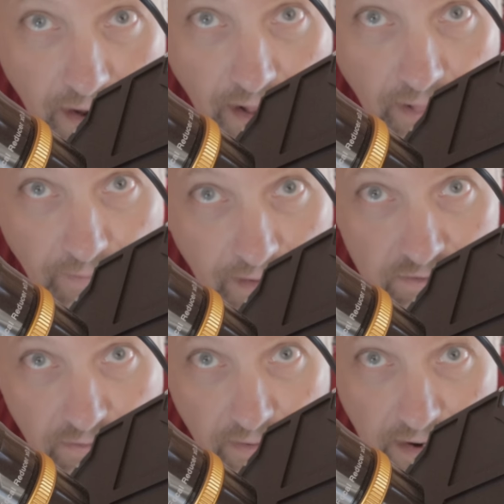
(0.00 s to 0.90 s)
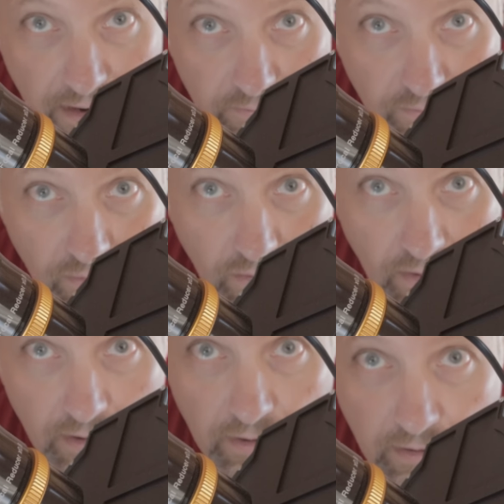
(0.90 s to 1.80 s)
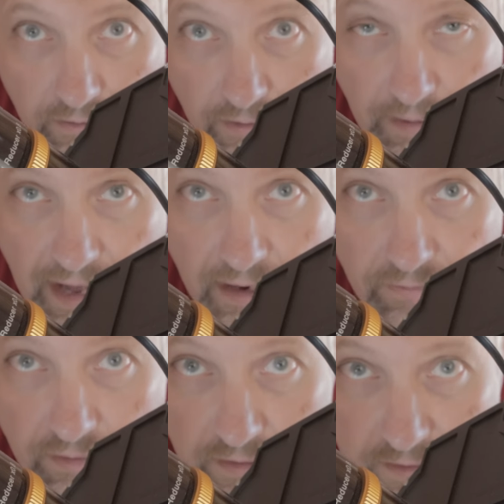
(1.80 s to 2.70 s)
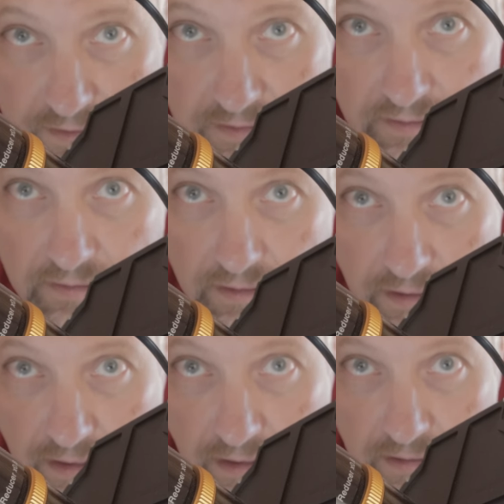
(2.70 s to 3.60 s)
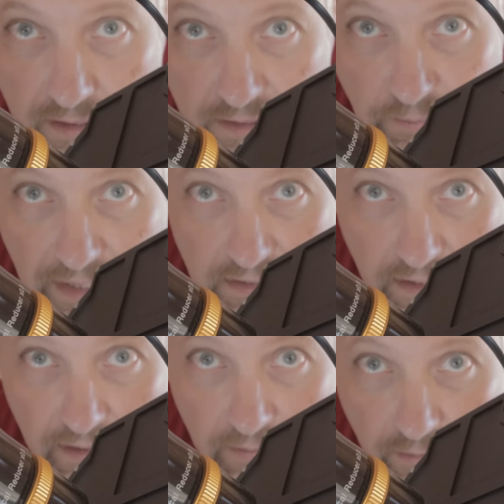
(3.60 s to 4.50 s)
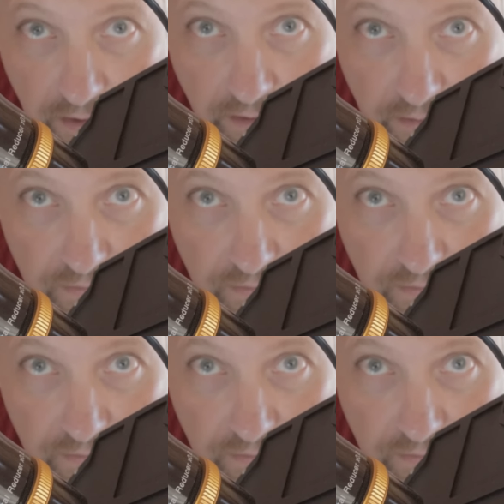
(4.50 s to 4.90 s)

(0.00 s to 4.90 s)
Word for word: And that's great for your back focus, uh, especially when